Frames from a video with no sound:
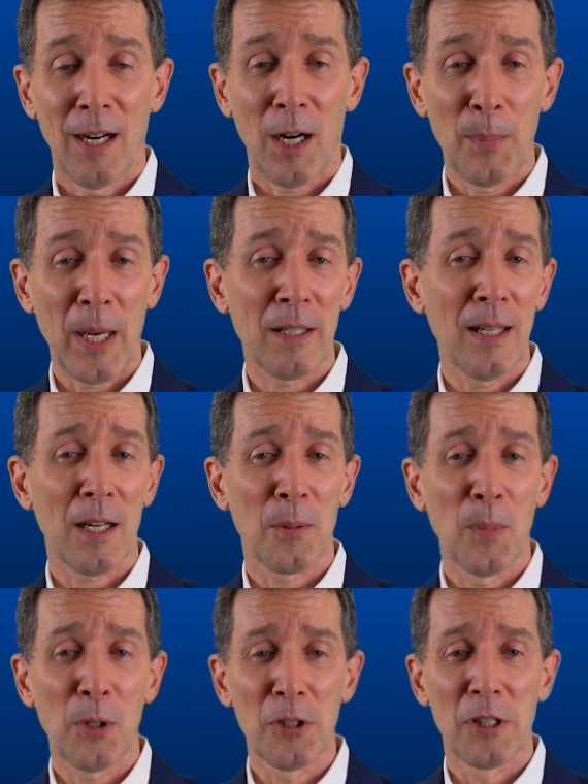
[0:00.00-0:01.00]
Our magnetic
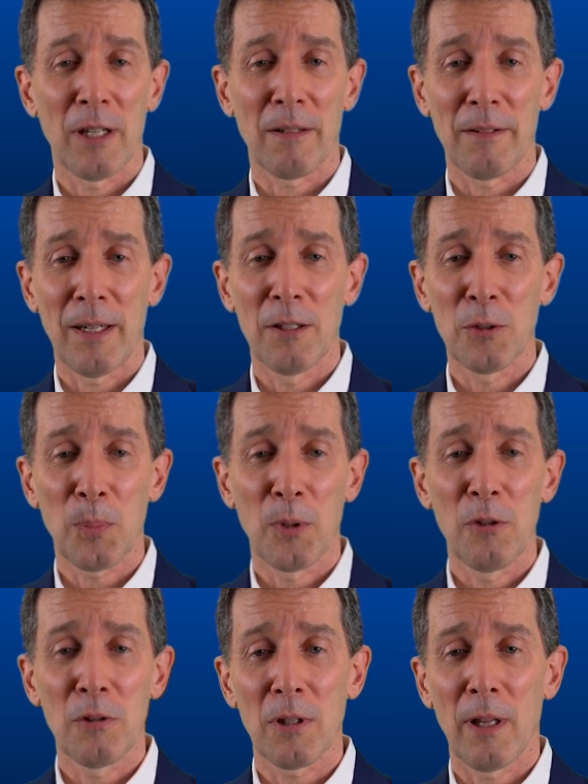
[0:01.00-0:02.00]
motor generators
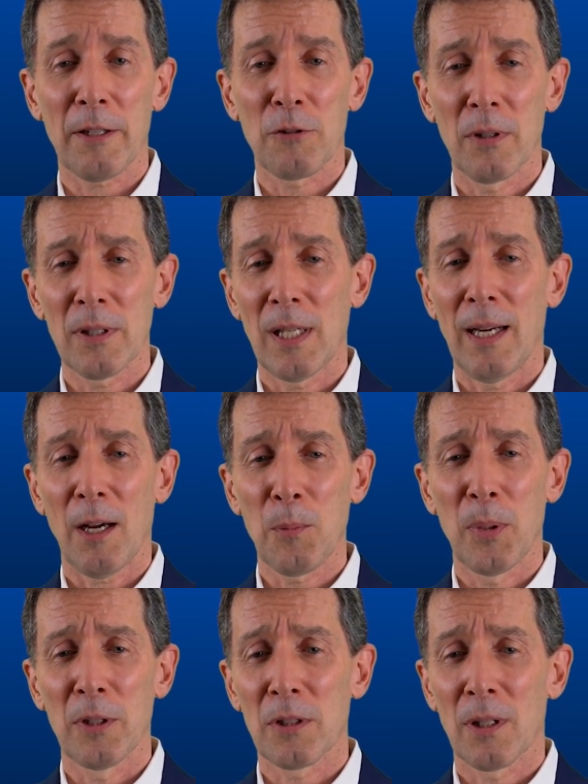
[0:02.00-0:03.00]
produce electricity
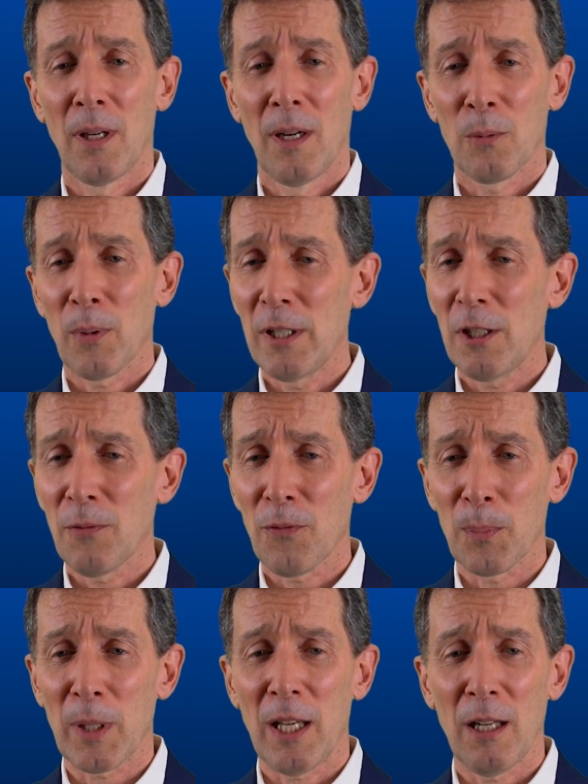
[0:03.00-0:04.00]
outputs ranging
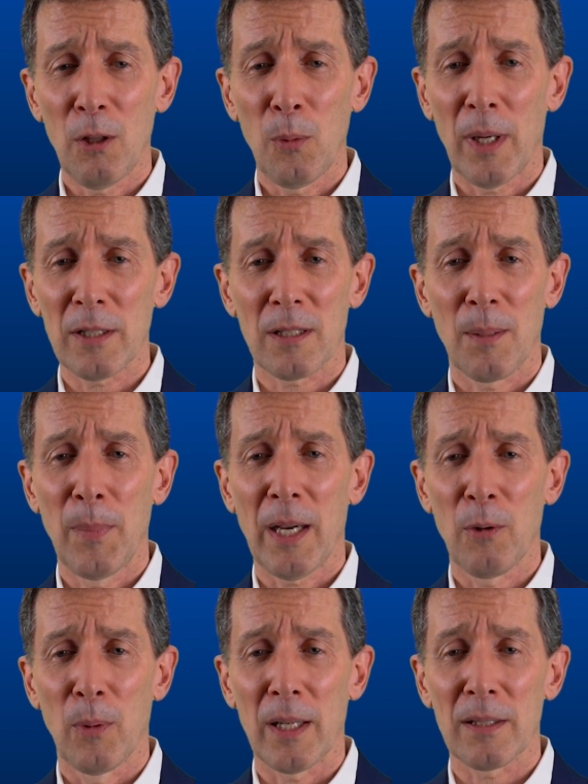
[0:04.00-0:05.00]
from kilowatts to
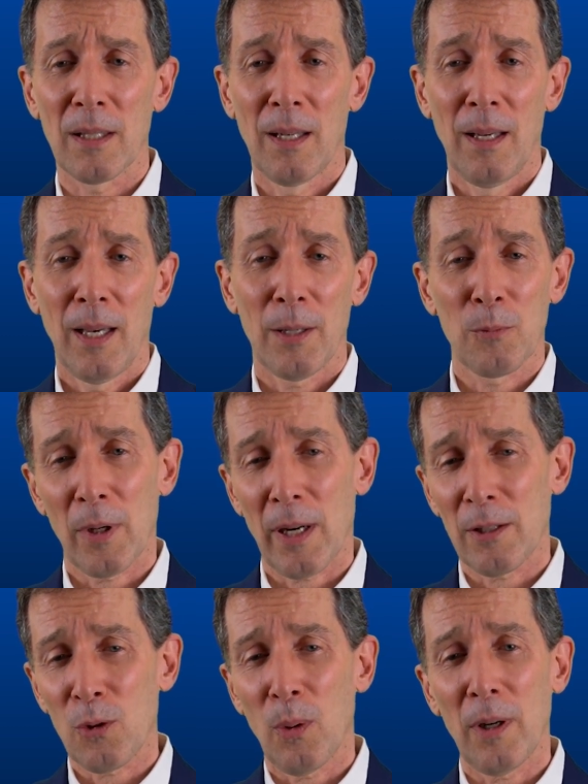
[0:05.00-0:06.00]
megawatts and run
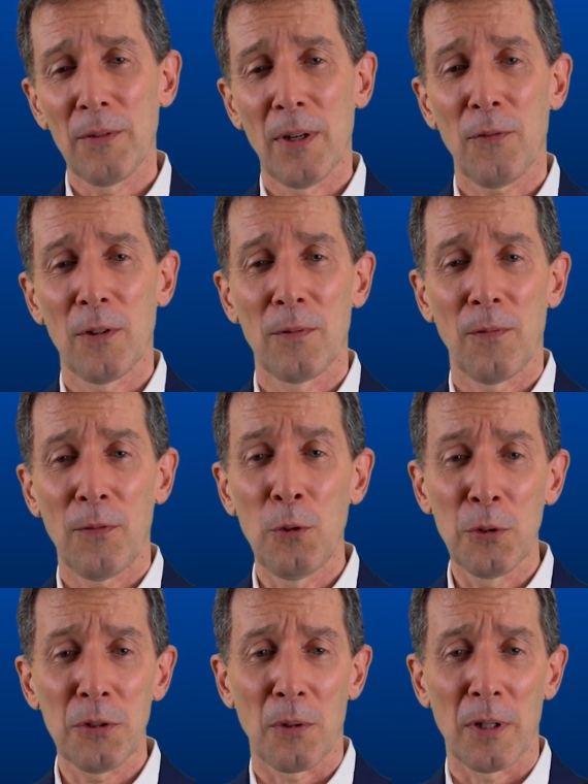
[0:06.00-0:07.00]
on 12 different
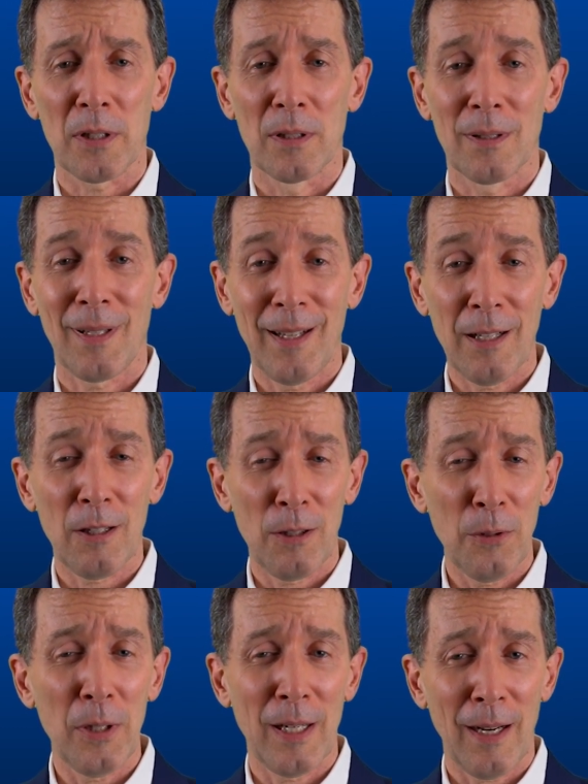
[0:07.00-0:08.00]
fuel sources,
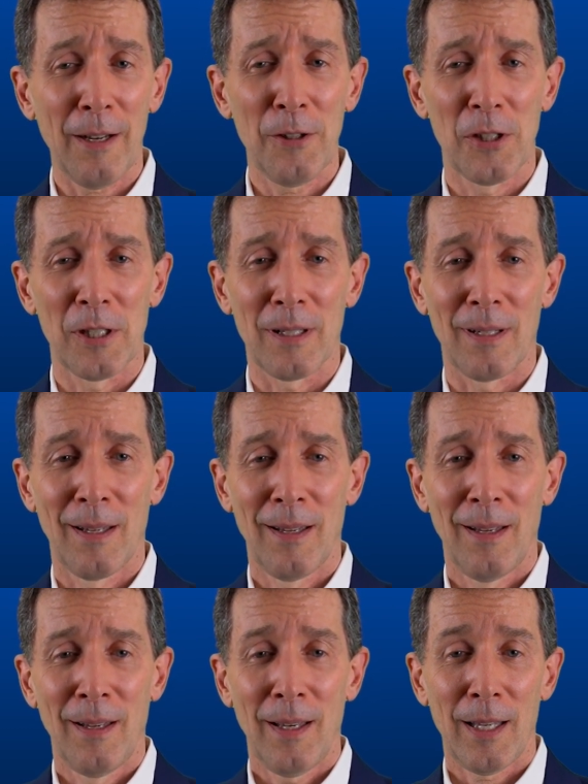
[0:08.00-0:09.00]
including hydrogen.
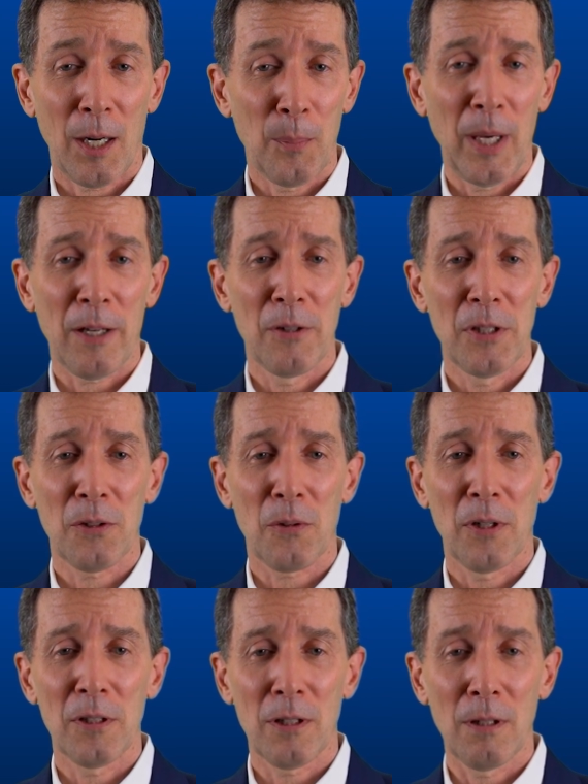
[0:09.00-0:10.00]
And our battery
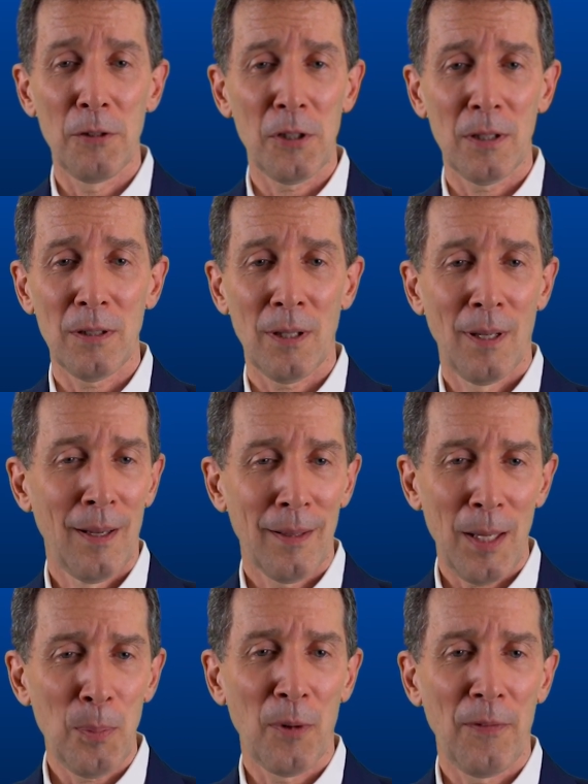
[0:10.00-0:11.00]
storage solutions,
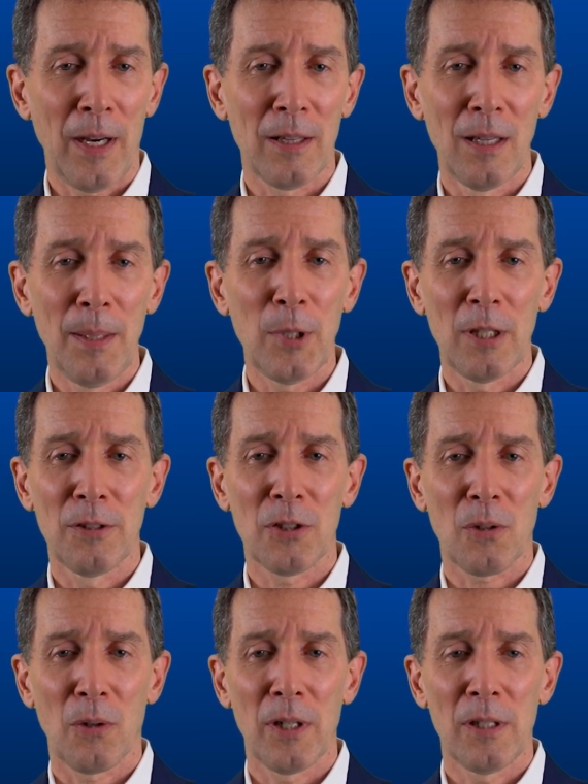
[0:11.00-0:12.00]
they provide limitless
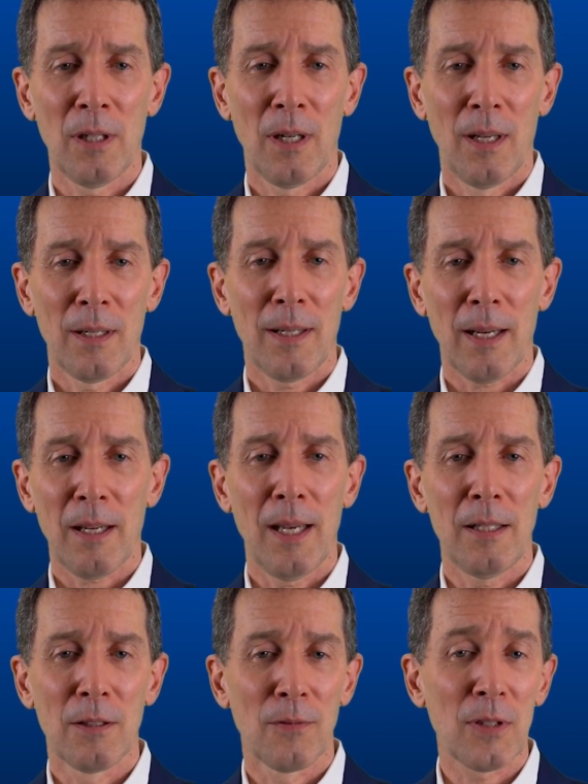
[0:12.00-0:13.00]
storage,
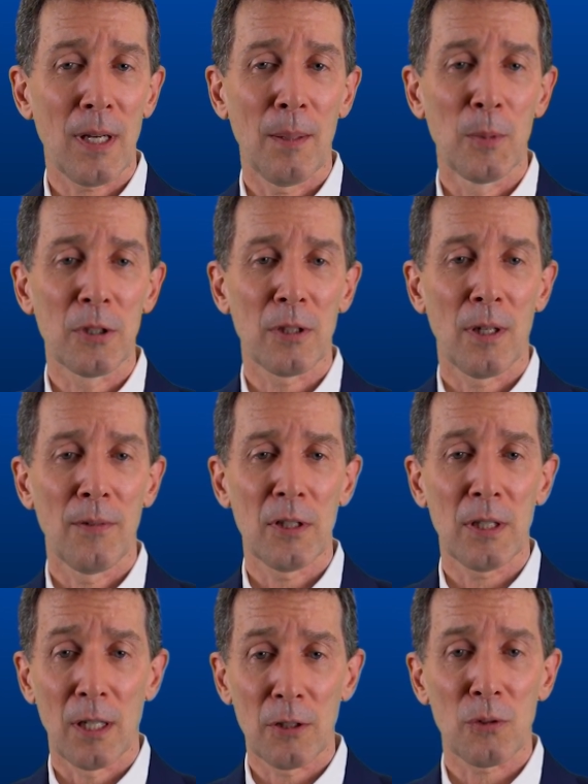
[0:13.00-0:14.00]
decades of stable
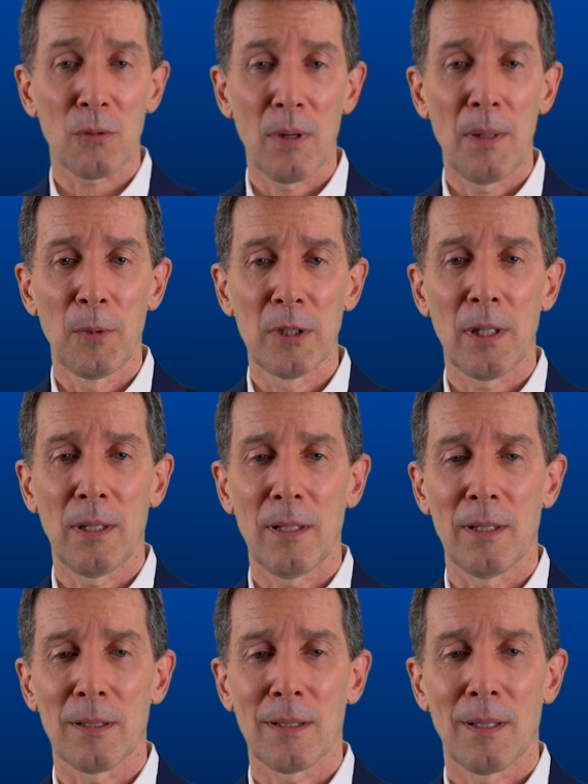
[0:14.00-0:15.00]
service, and extreme
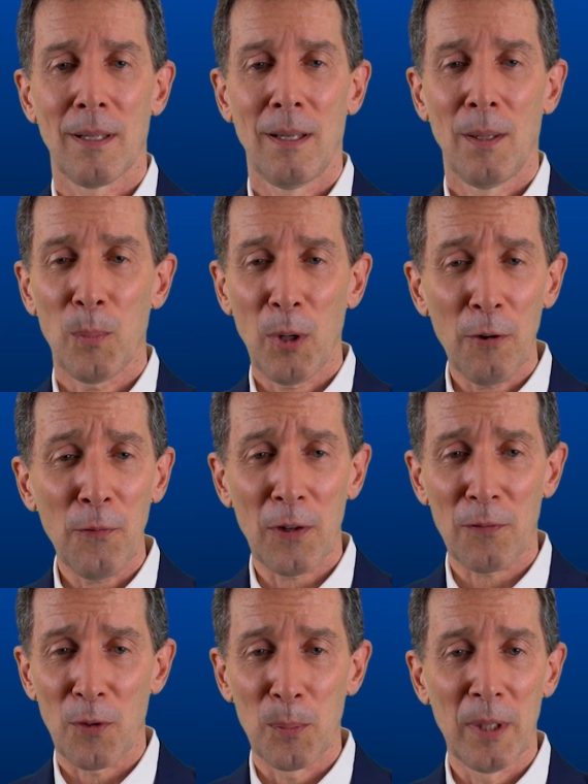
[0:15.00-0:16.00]
resilience.
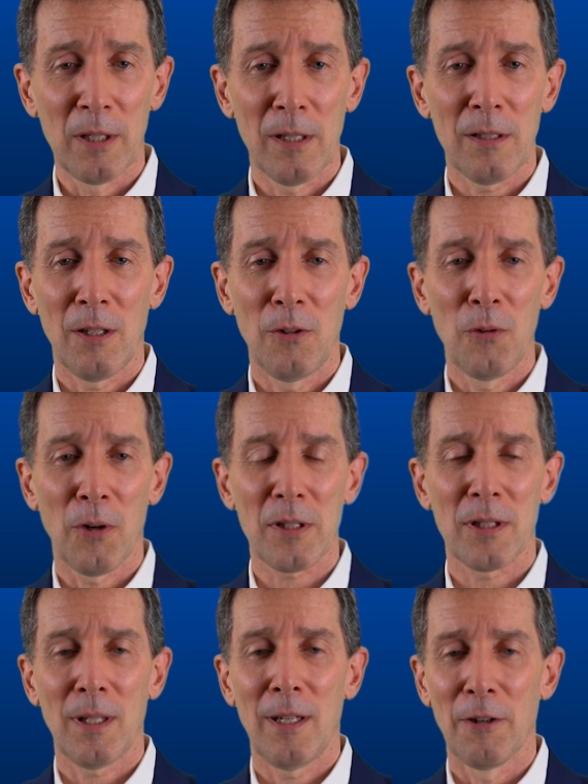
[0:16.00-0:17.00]
Perfect for buildings in New York
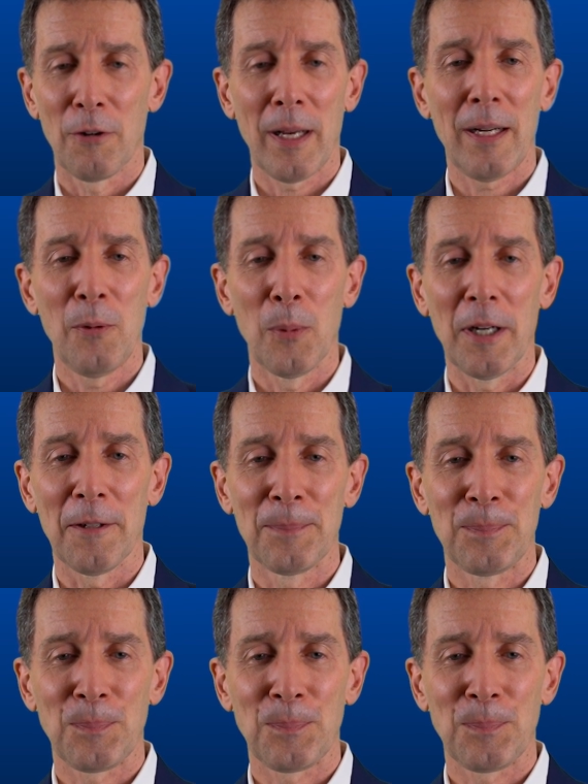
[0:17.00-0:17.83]
City or anywhere.